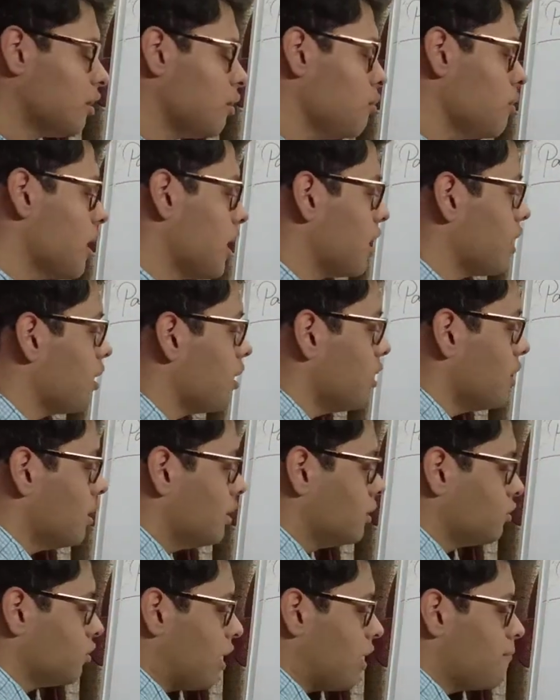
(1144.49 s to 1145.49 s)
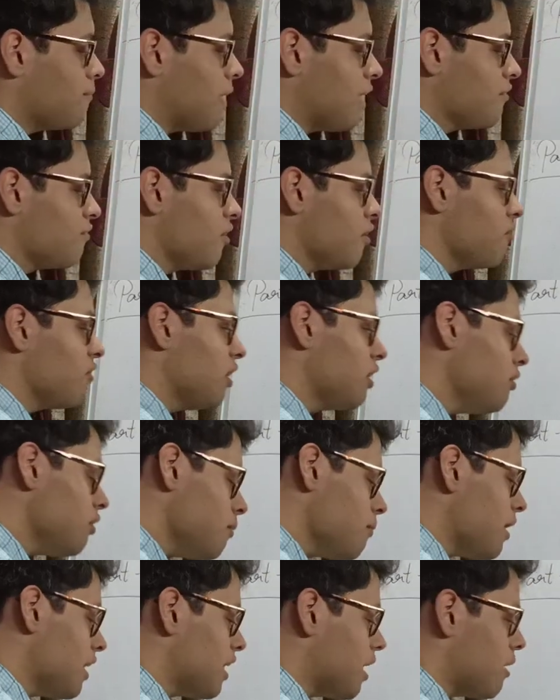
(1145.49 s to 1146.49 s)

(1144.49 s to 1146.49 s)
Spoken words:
Okay, so imparfait will remain